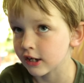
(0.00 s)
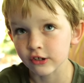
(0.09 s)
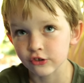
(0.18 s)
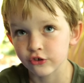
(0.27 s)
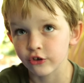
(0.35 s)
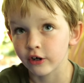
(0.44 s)

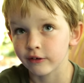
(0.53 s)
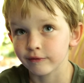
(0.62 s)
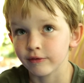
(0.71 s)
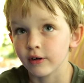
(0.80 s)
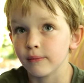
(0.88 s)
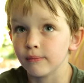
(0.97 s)
about
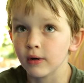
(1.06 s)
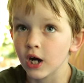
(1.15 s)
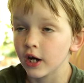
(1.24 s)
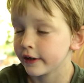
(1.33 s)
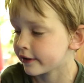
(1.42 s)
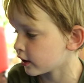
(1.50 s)
Severin
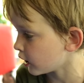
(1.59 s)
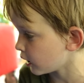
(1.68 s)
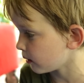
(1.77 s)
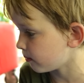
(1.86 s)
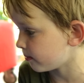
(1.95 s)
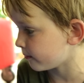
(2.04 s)
being
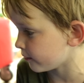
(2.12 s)
ill.